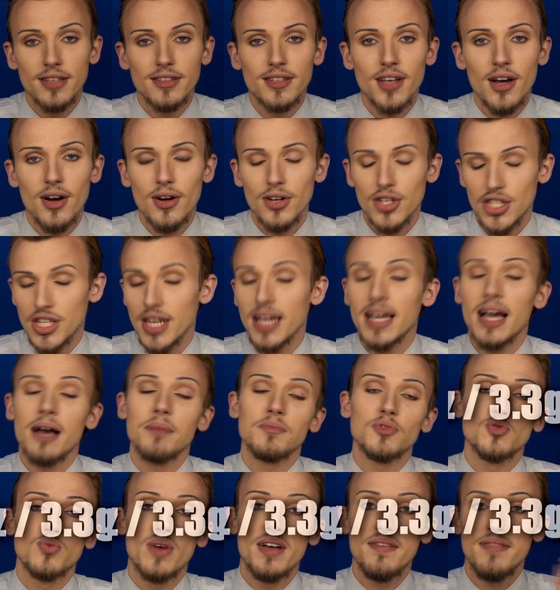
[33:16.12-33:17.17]
So she
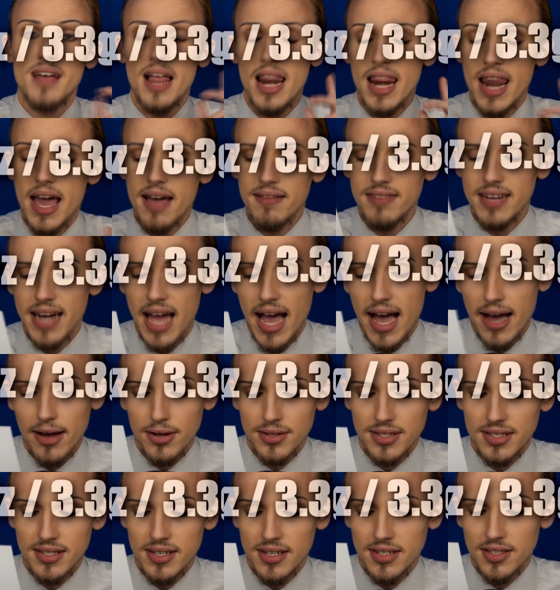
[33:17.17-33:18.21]
comes with 11
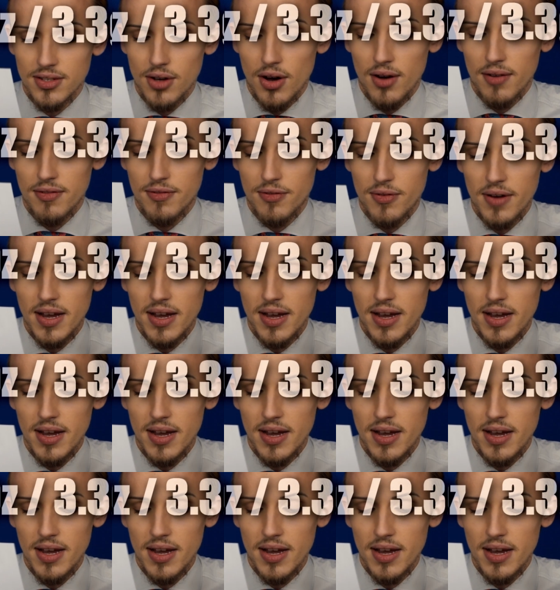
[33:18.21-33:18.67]
ounces of